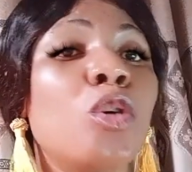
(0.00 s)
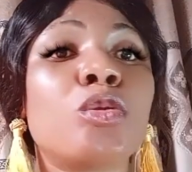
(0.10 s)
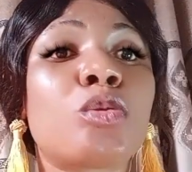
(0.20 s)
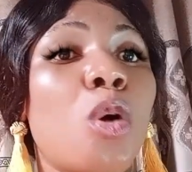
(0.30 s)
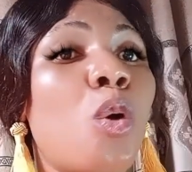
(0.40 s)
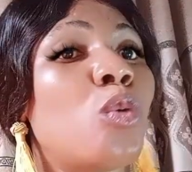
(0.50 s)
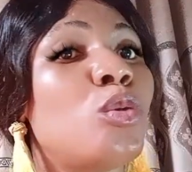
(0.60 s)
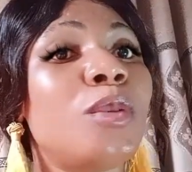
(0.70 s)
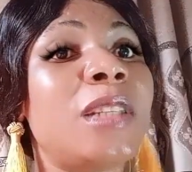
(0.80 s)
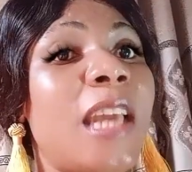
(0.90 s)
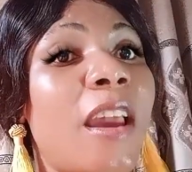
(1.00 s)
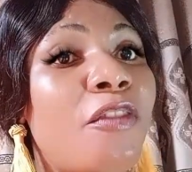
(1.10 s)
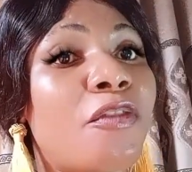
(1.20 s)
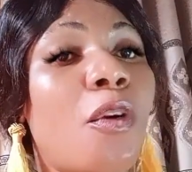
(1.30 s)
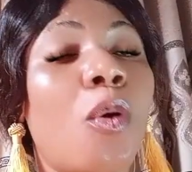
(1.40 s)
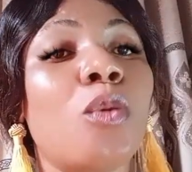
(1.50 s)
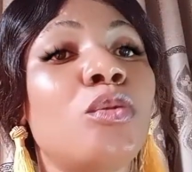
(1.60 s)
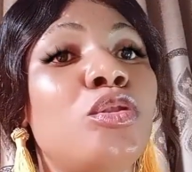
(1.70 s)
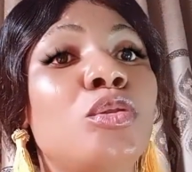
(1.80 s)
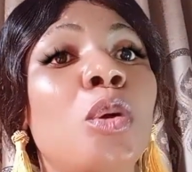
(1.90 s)
So therefore,
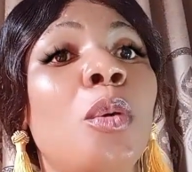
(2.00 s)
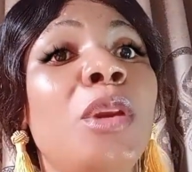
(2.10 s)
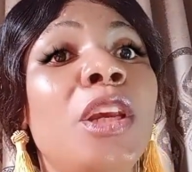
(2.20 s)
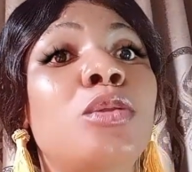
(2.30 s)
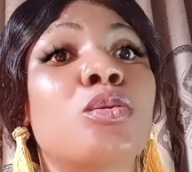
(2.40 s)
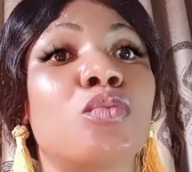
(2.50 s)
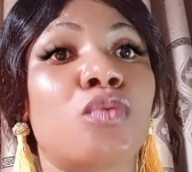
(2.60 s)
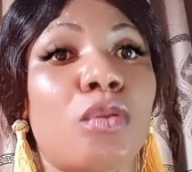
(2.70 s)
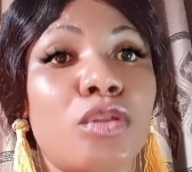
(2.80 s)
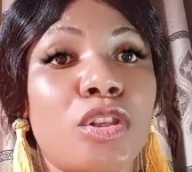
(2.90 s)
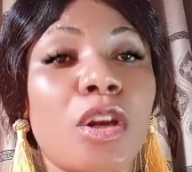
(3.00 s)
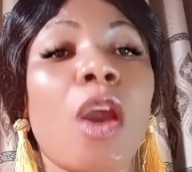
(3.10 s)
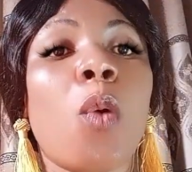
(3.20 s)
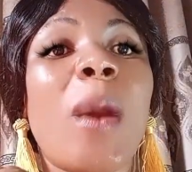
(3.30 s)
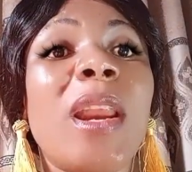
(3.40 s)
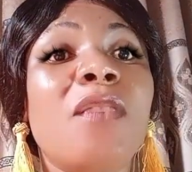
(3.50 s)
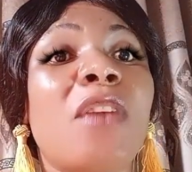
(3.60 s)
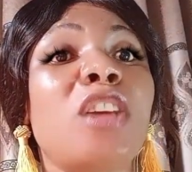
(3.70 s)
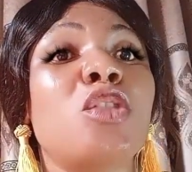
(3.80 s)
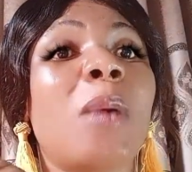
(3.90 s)
you don't need to rush
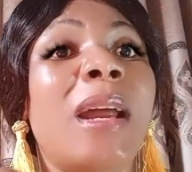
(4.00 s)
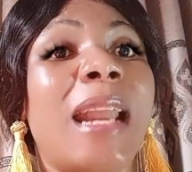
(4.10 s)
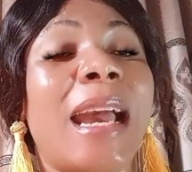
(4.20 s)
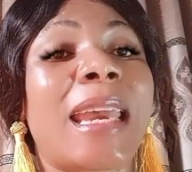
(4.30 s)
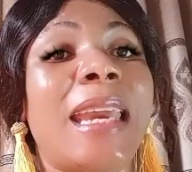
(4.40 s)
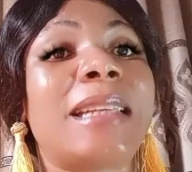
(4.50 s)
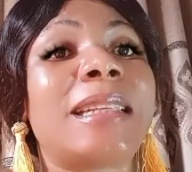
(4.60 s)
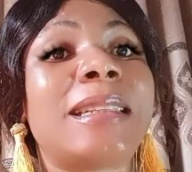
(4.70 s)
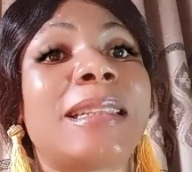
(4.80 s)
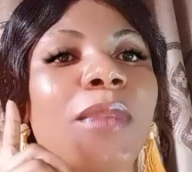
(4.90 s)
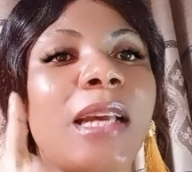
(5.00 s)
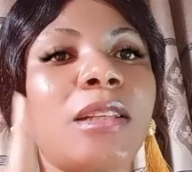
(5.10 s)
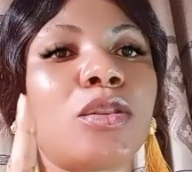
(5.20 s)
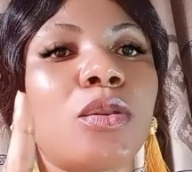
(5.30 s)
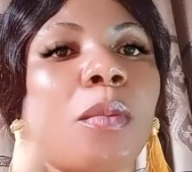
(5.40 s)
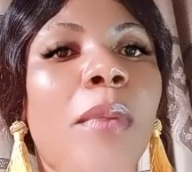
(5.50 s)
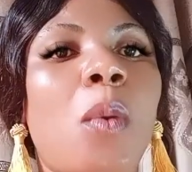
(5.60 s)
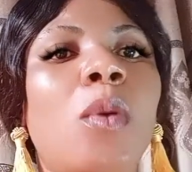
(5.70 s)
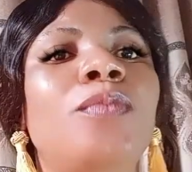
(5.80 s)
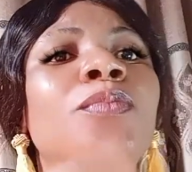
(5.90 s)
whenever you are knacking. That is number
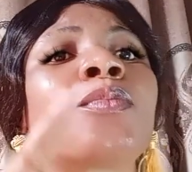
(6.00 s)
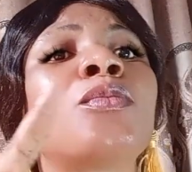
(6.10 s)
1.